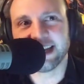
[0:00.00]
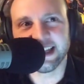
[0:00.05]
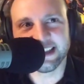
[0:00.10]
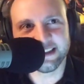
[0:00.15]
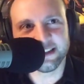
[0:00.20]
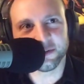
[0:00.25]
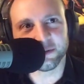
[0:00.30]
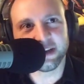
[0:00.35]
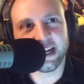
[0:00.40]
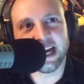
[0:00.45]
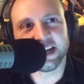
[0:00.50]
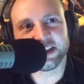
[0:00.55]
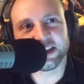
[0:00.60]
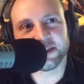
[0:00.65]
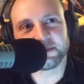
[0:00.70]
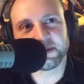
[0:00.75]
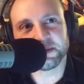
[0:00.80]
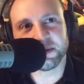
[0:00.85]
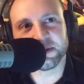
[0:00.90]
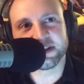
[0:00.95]
That's the
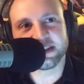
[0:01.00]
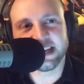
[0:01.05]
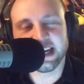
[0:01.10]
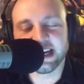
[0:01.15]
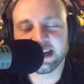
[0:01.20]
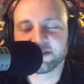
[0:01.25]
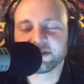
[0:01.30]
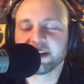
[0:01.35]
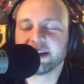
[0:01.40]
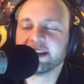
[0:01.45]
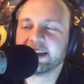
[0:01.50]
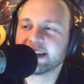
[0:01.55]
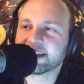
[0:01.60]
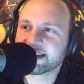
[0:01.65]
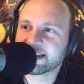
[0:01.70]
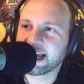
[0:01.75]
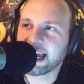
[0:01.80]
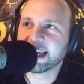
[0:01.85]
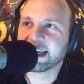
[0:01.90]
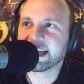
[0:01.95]
reaction I'm supposed to have. And
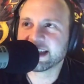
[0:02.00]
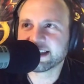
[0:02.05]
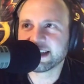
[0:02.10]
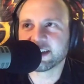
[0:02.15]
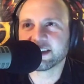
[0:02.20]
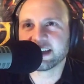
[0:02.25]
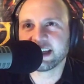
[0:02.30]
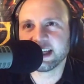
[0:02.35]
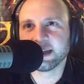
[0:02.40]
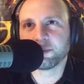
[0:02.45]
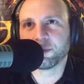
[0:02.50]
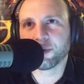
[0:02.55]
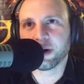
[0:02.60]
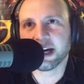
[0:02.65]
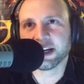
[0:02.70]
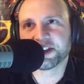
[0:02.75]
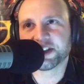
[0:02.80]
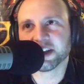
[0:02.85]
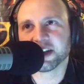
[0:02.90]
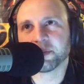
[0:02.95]
yes, I guess I'll keep
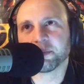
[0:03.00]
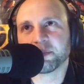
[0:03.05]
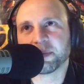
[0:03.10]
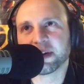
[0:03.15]
watching.